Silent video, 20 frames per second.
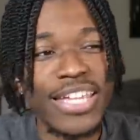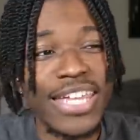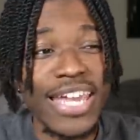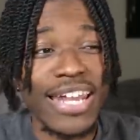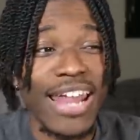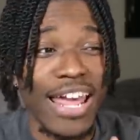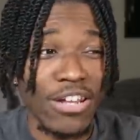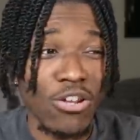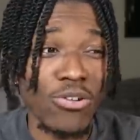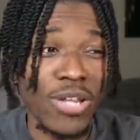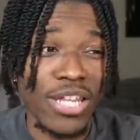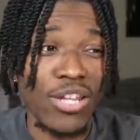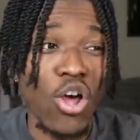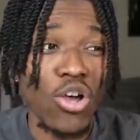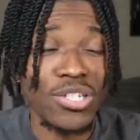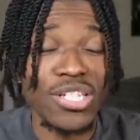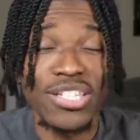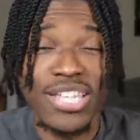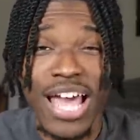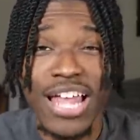Again, I know they
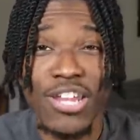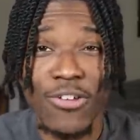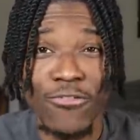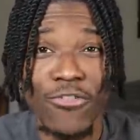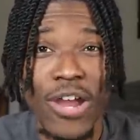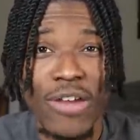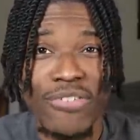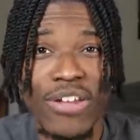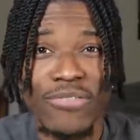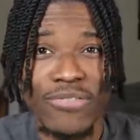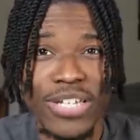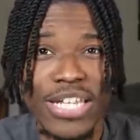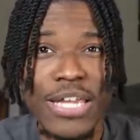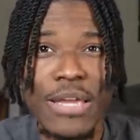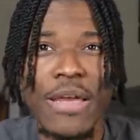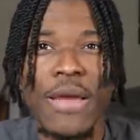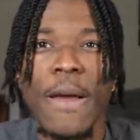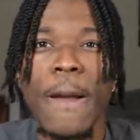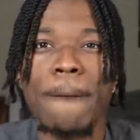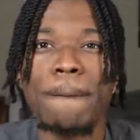lost the talent of Fred
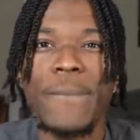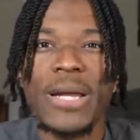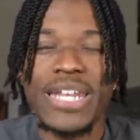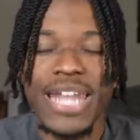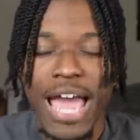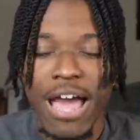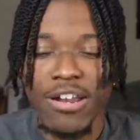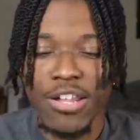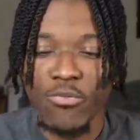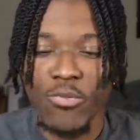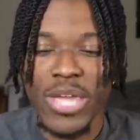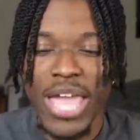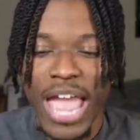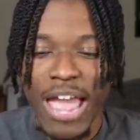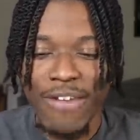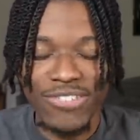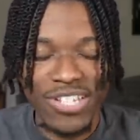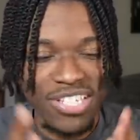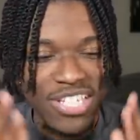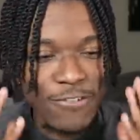VanVleet, but now that we
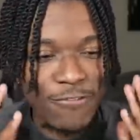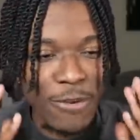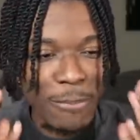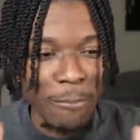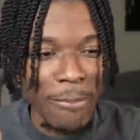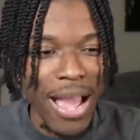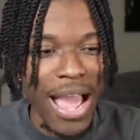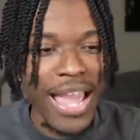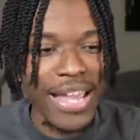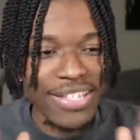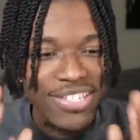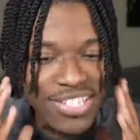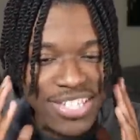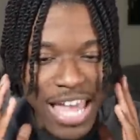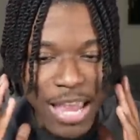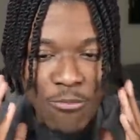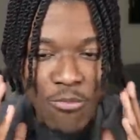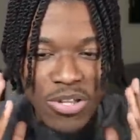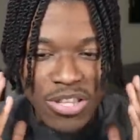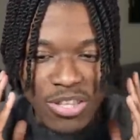have this different
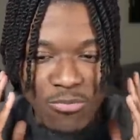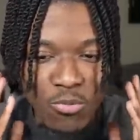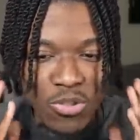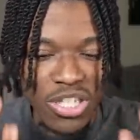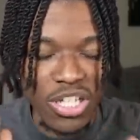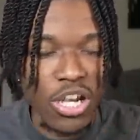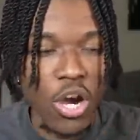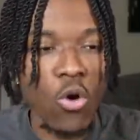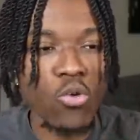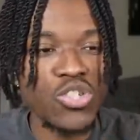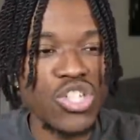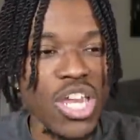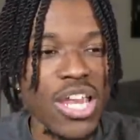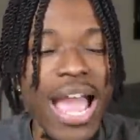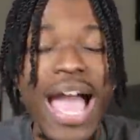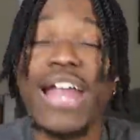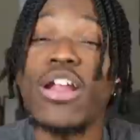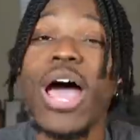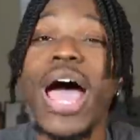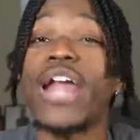mindset with, with the
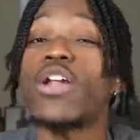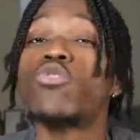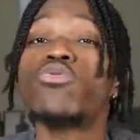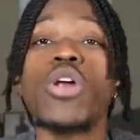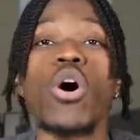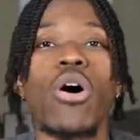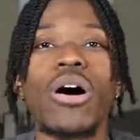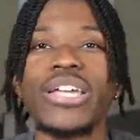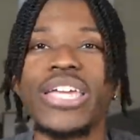coaching, I, I don't know.